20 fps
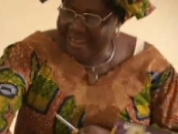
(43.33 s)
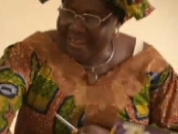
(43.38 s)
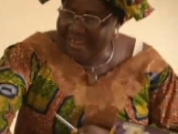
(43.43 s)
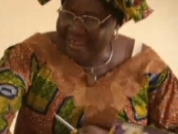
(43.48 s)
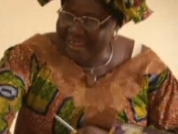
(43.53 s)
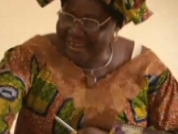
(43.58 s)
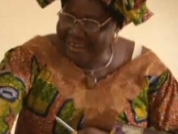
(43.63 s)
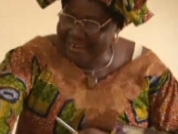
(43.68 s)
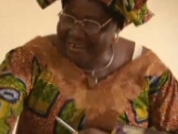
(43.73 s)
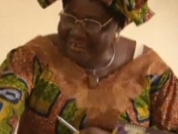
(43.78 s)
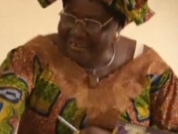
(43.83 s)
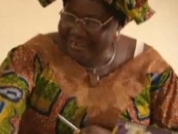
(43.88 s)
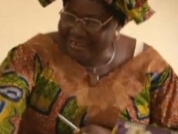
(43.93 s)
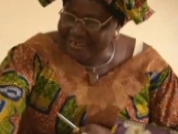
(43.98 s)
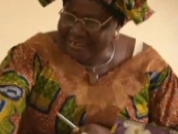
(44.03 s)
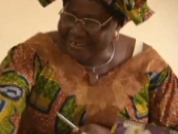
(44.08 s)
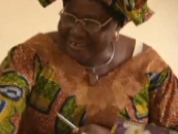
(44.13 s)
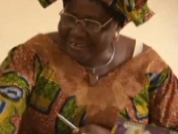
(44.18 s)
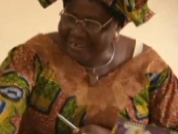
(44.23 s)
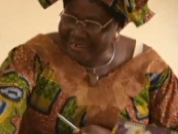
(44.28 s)
the
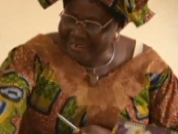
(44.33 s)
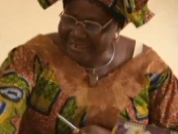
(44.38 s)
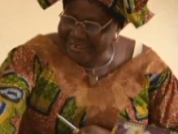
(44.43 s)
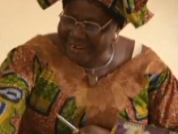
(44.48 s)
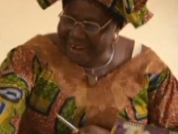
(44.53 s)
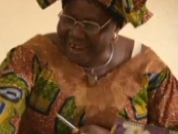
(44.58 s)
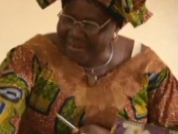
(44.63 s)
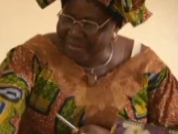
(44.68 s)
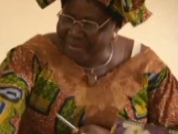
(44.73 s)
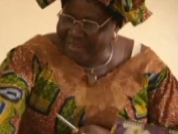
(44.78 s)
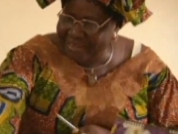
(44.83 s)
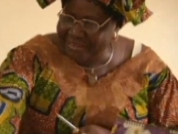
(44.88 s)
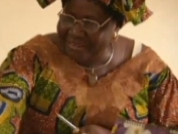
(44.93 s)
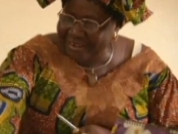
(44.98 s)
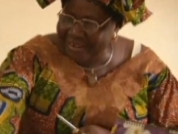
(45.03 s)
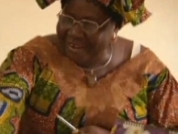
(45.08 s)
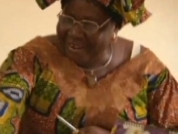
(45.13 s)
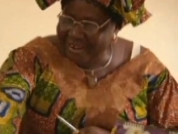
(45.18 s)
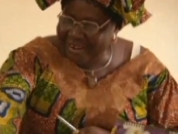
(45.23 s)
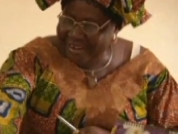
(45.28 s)
inequities and tragedies
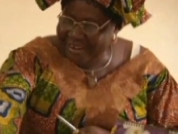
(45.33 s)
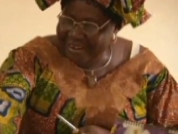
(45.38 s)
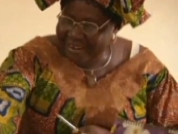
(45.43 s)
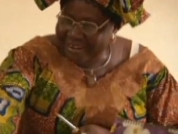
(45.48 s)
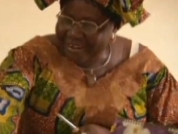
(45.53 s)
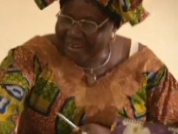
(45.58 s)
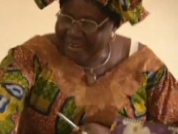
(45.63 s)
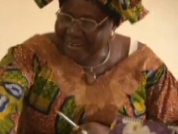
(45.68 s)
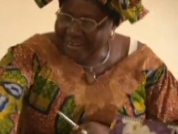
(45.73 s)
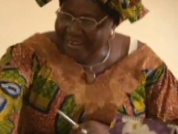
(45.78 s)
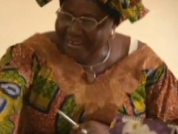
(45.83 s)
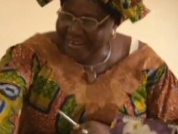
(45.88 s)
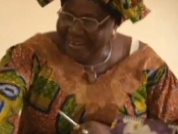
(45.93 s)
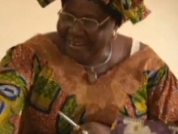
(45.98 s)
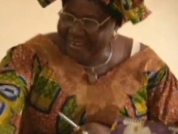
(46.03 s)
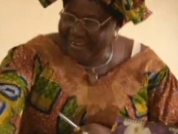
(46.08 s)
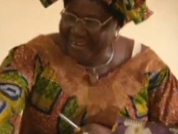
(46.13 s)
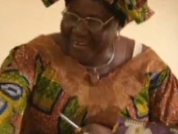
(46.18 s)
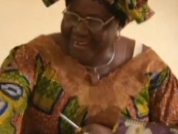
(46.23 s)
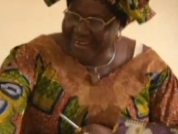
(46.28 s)
plaguing women around the
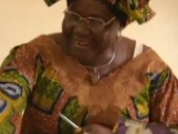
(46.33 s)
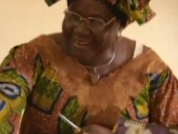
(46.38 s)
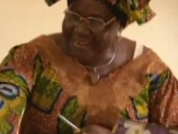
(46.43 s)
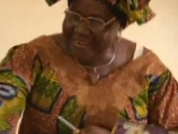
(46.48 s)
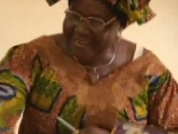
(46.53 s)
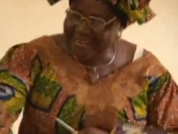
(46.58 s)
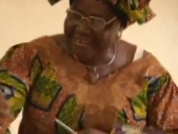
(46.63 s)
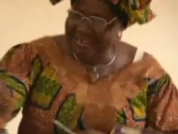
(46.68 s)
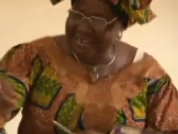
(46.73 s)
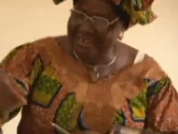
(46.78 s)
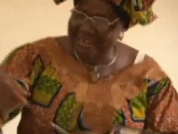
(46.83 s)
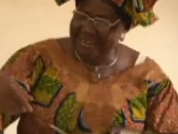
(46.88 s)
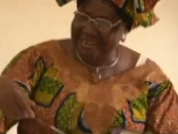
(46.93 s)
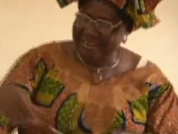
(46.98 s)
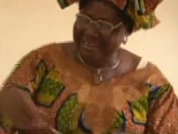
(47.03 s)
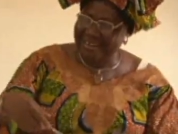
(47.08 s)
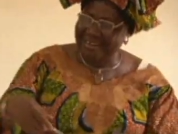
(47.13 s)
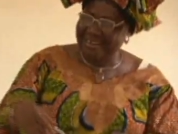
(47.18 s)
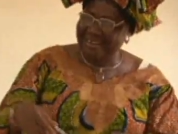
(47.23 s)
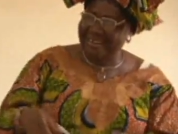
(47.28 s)
world can be
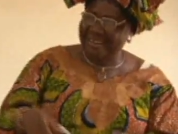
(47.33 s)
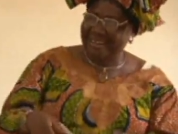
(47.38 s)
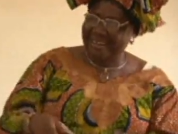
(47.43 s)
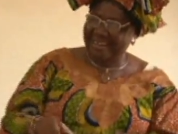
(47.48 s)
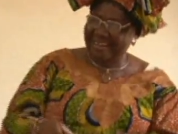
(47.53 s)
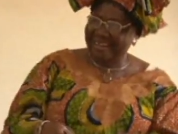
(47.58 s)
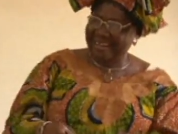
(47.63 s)
solved.